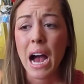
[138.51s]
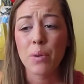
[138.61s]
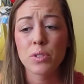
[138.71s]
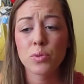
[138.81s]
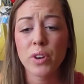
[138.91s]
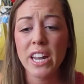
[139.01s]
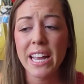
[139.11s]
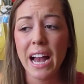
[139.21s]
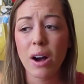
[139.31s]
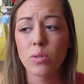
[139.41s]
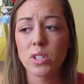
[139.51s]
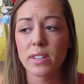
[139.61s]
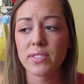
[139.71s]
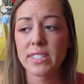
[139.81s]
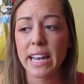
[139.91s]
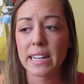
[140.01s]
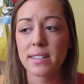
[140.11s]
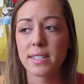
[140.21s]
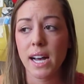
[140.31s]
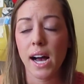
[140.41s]
I was running out of
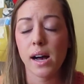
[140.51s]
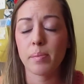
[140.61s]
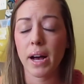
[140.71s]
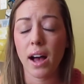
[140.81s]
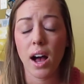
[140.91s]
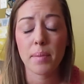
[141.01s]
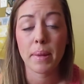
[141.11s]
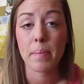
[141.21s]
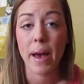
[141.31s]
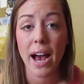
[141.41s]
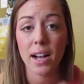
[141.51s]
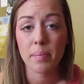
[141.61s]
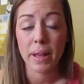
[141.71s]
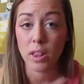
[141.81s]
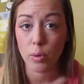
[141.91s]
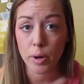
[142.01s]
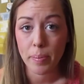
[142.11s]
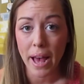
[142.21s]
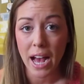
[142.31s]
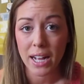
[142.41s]
sites on my back, my lower
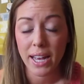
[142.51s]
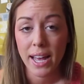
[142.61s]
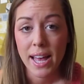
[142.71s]
back,